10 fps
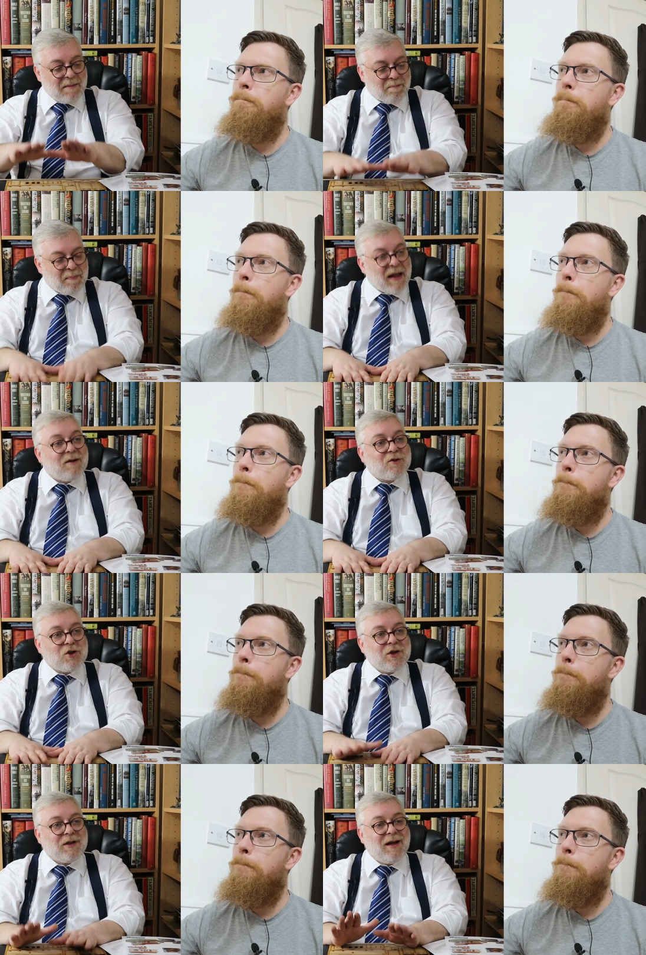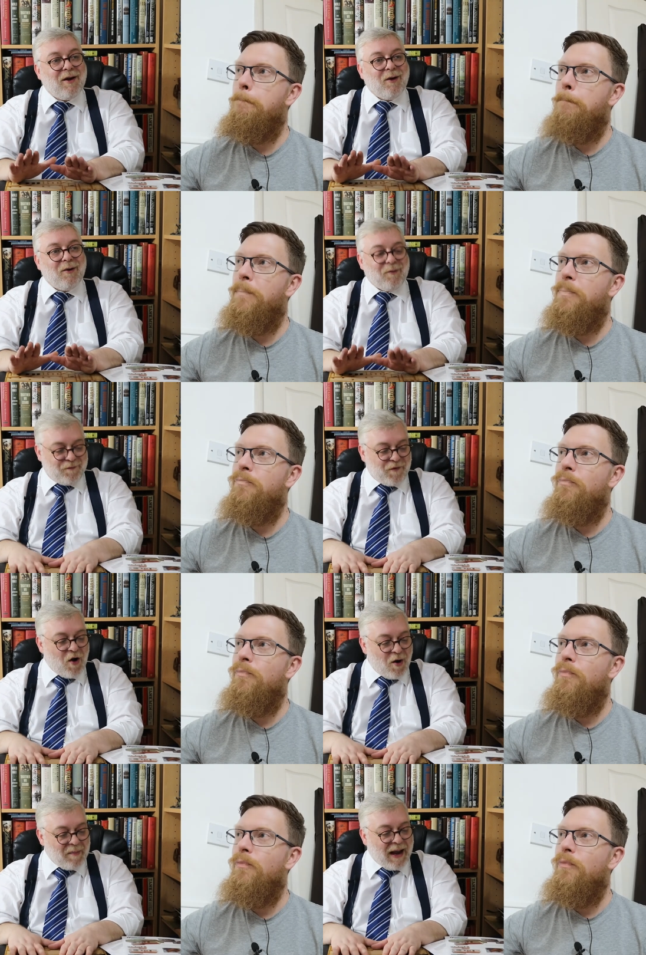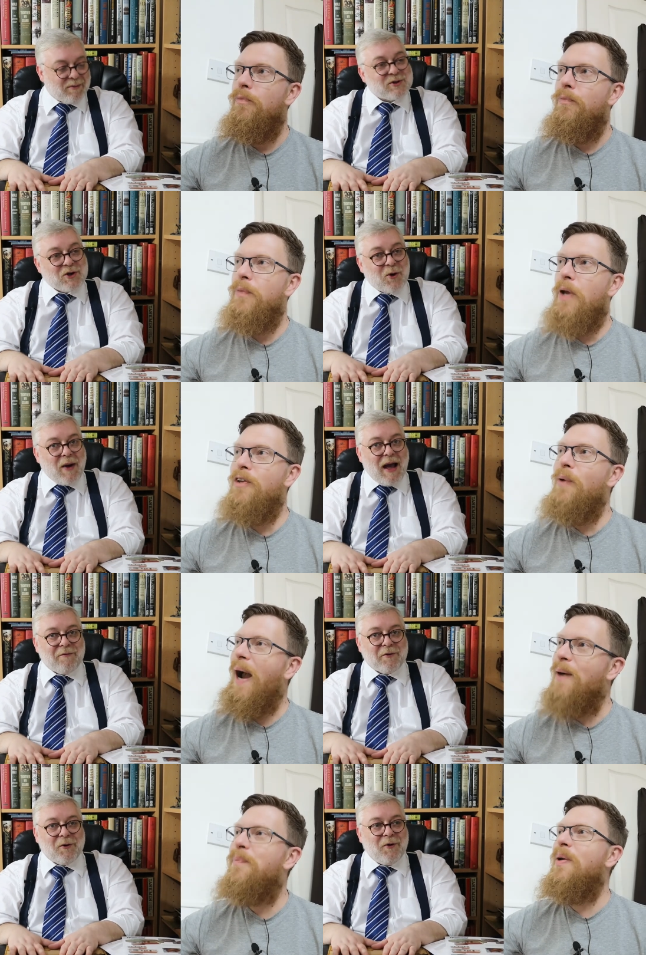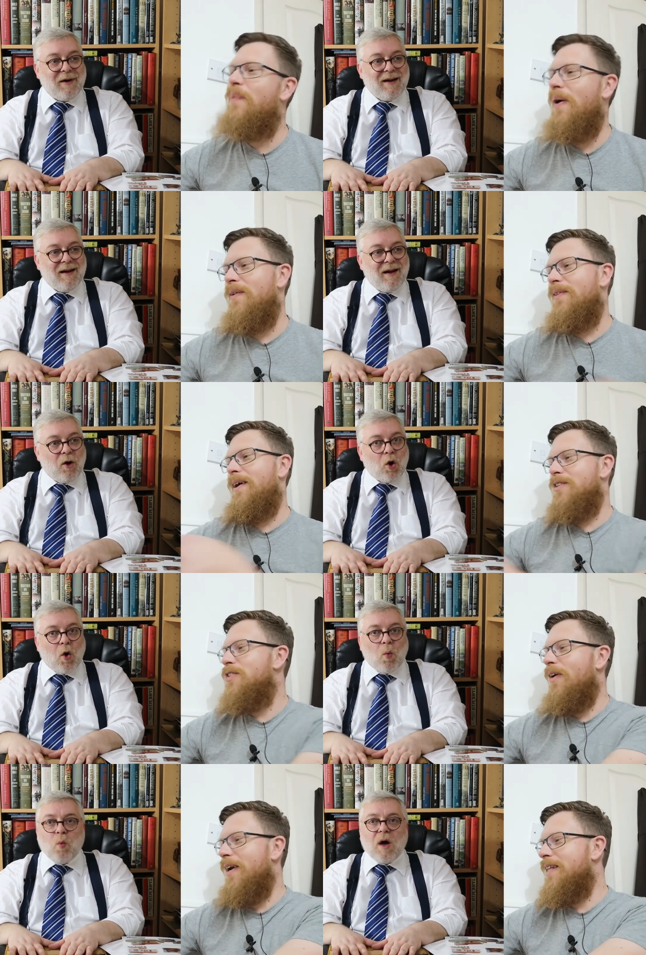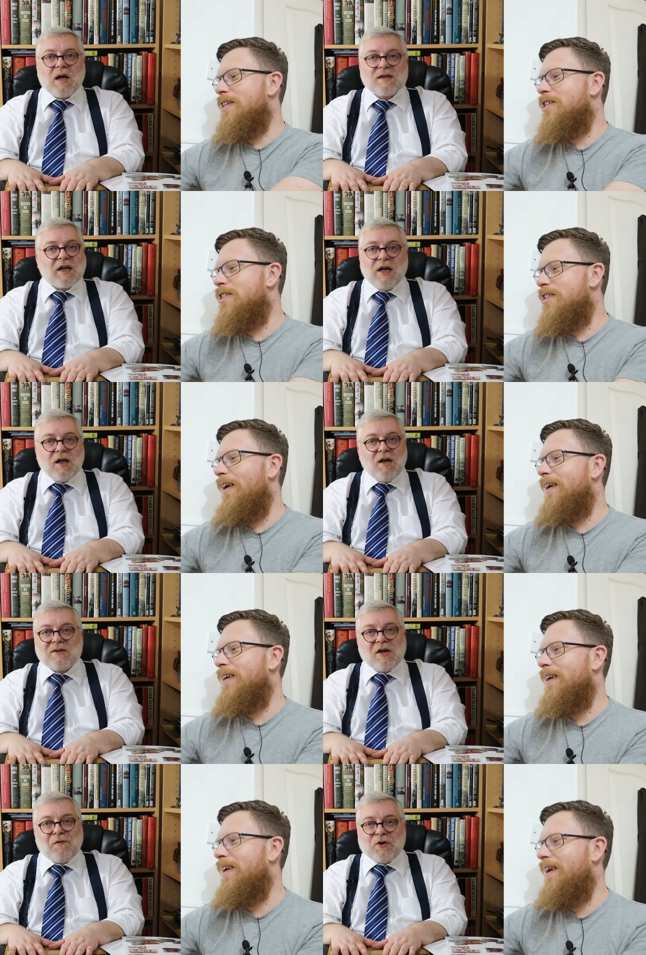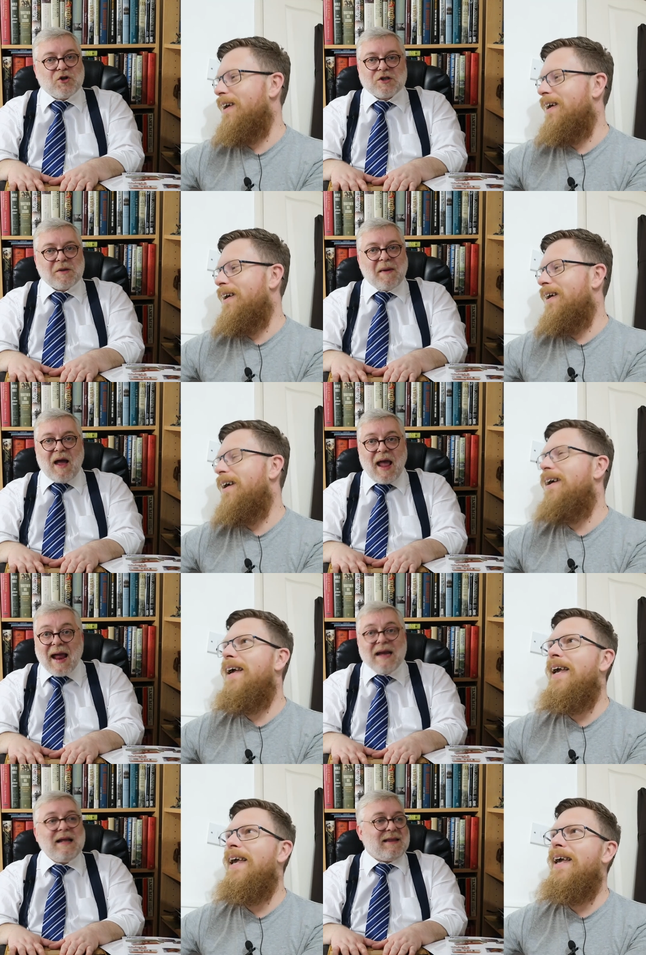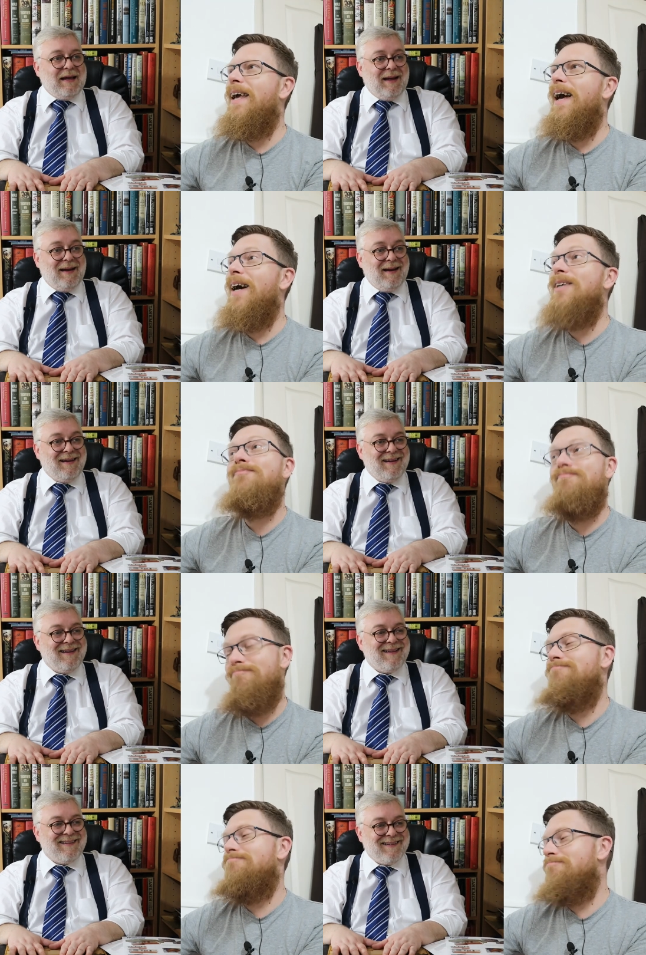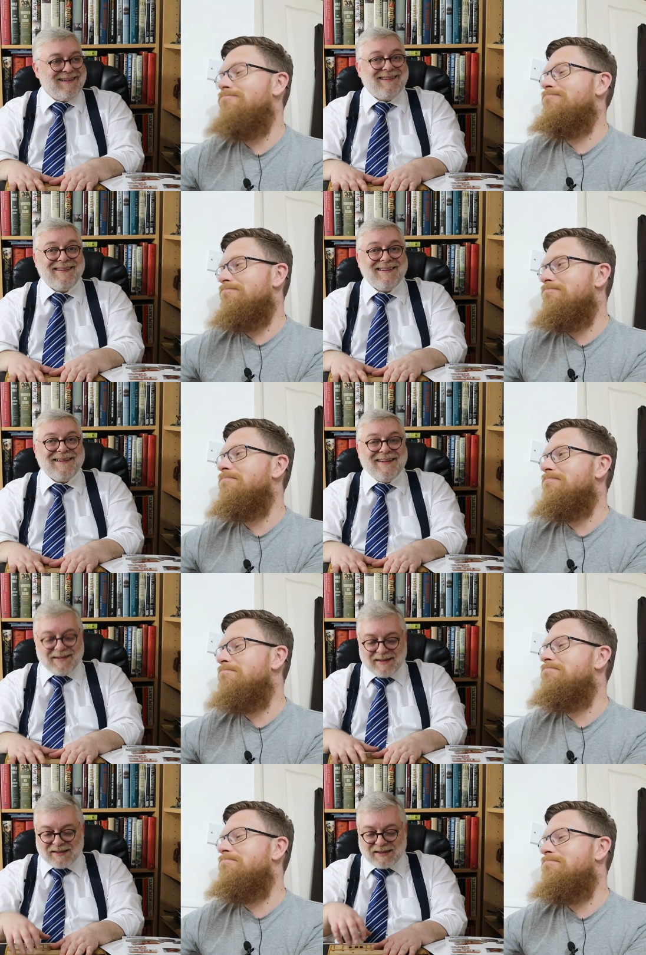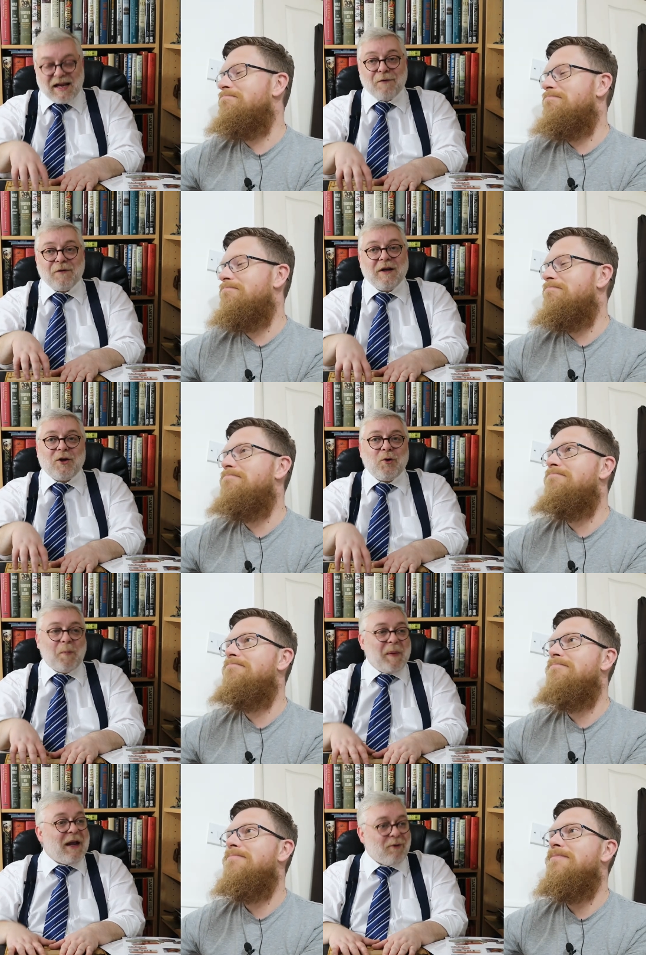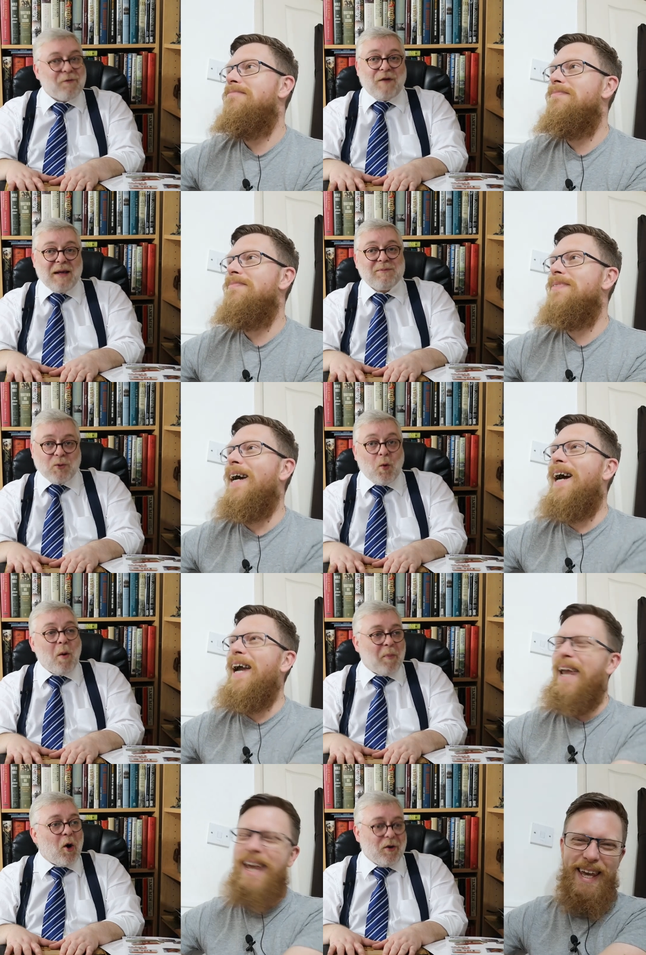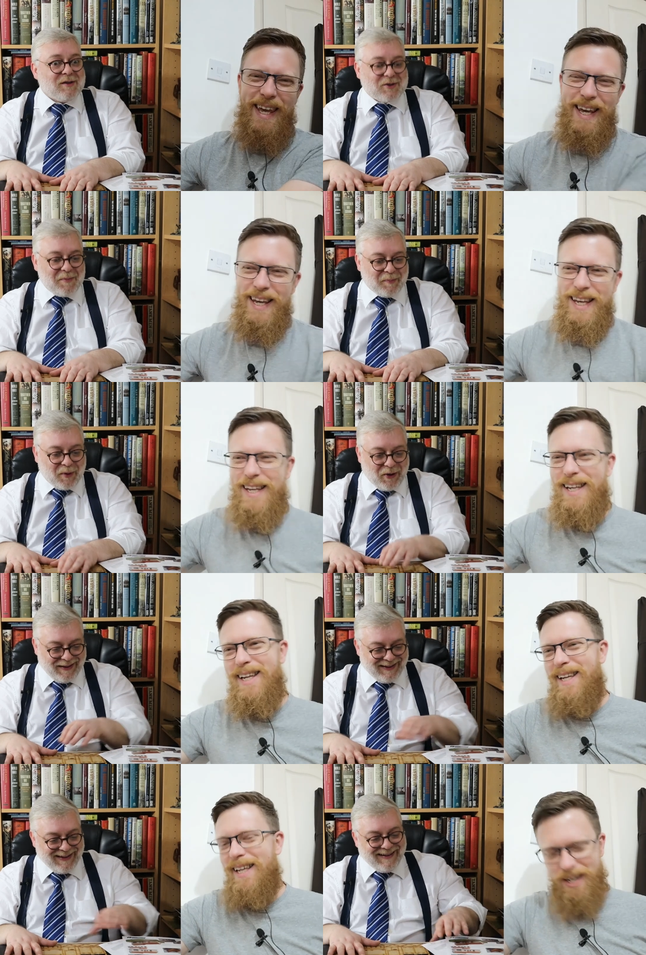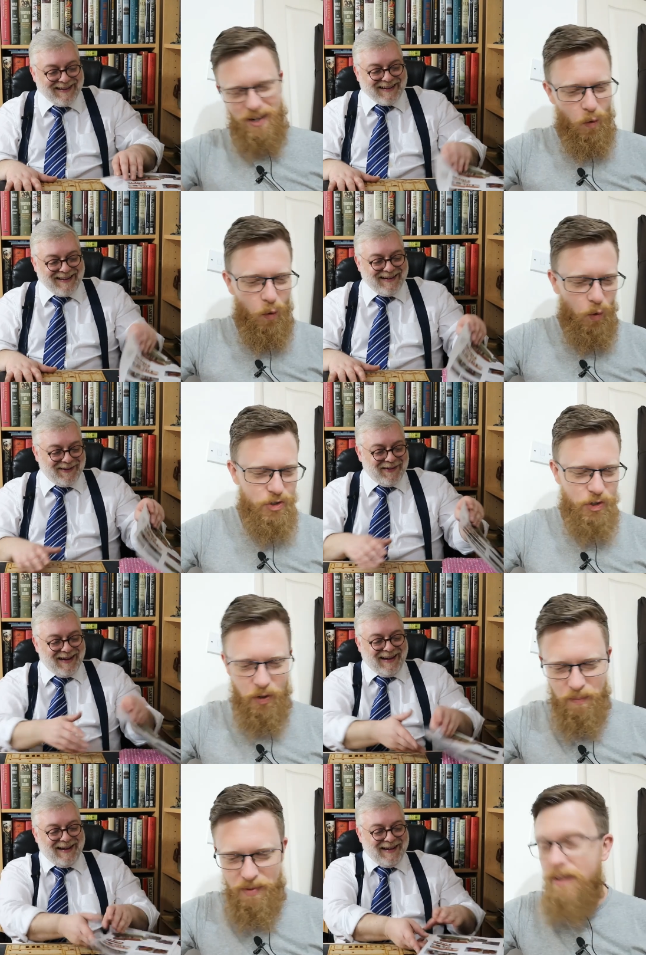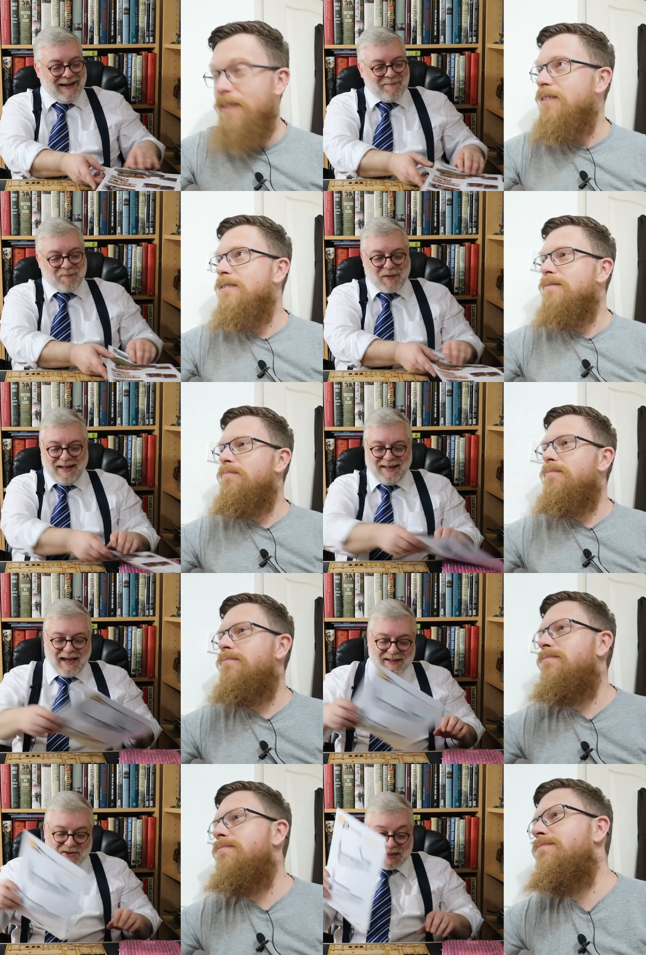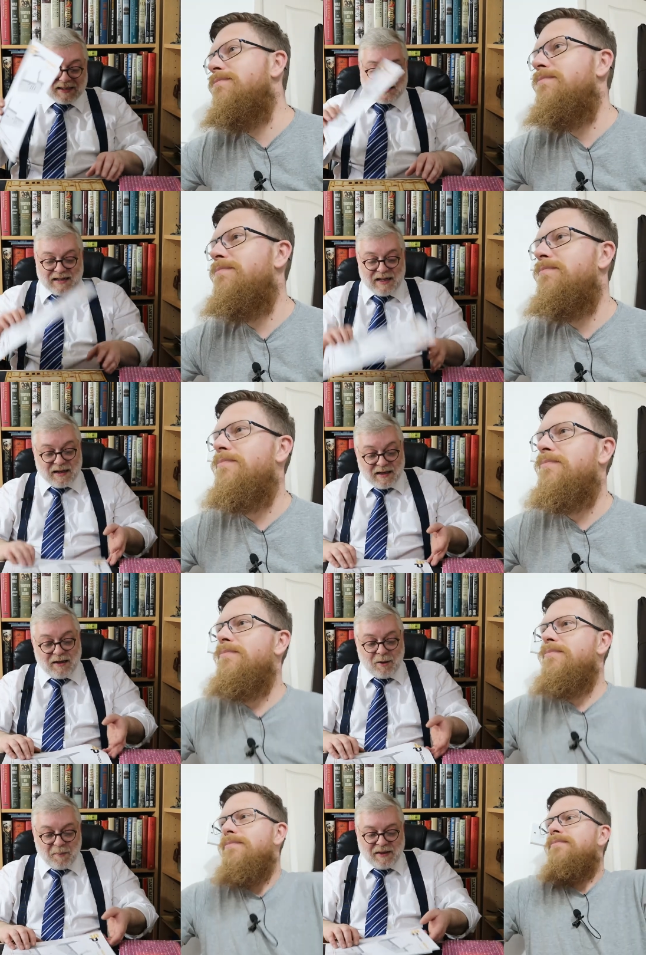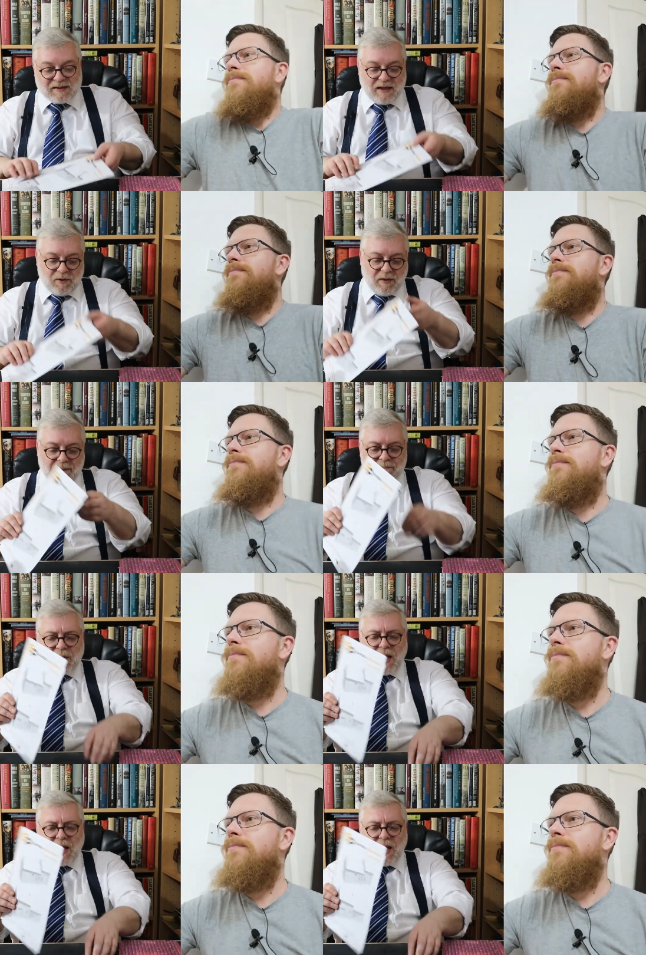Speaker 1: a Belgian farmhouse or whatever. Are you happy about that? It's like, well, because I can use it for just about anything this is definitely going to appear on Flames of War board at some point. You know, awesome. Uh, in that. So that's your little bit of scenery.